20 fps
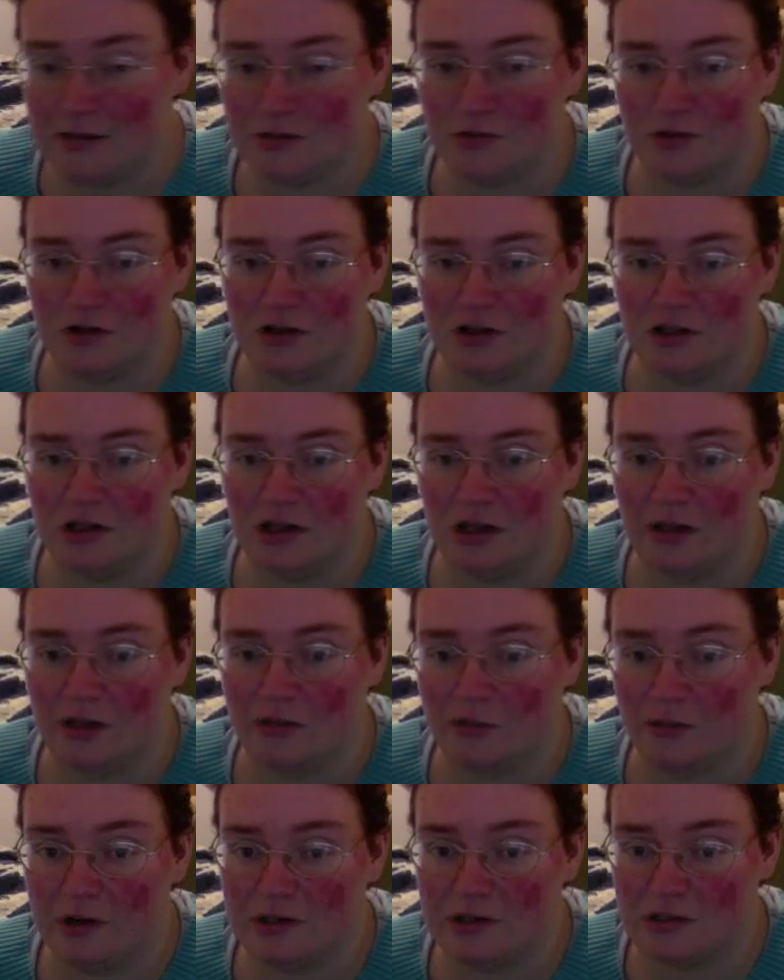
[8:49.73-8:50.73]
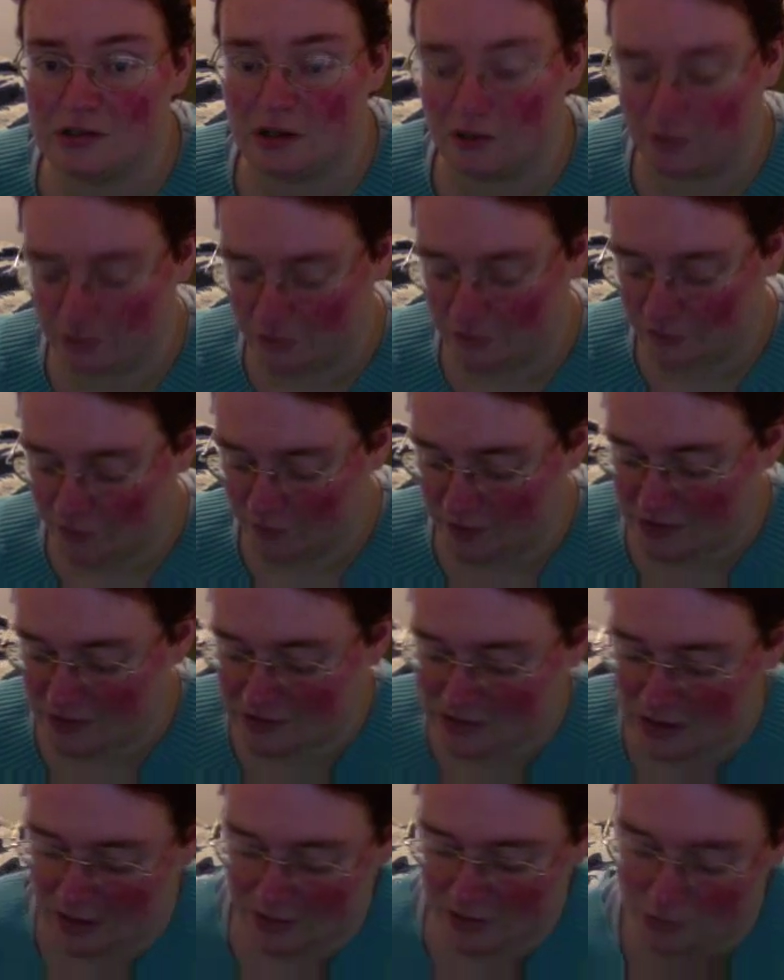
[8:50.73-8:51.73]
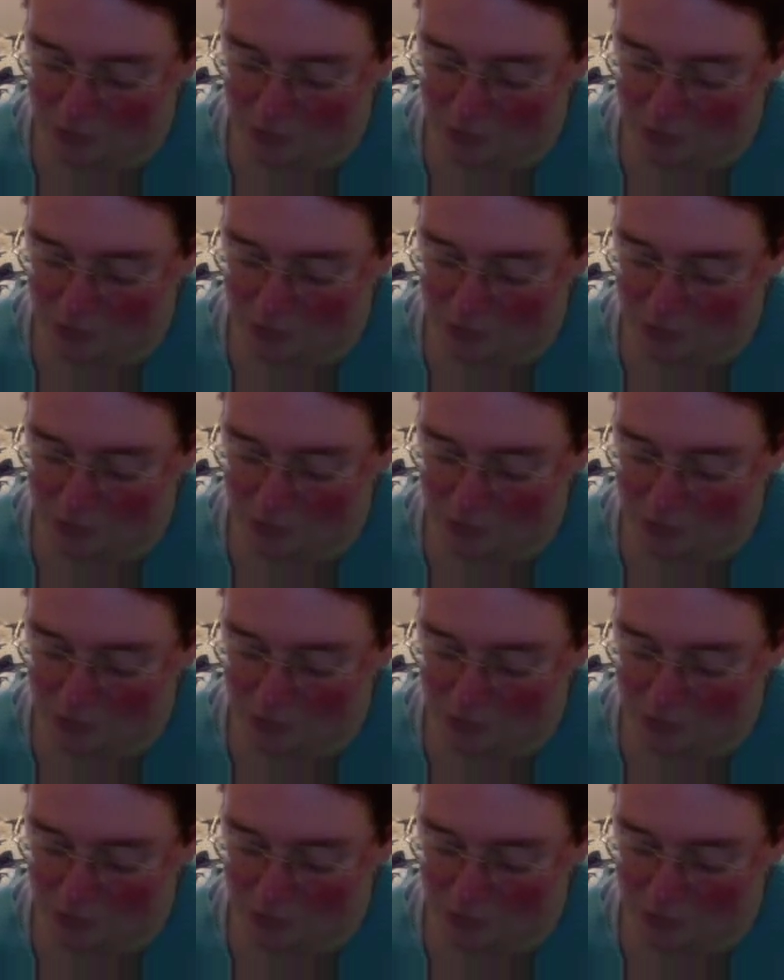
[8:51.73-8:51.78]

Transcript: sort of thing, and the rest I learned from SC, and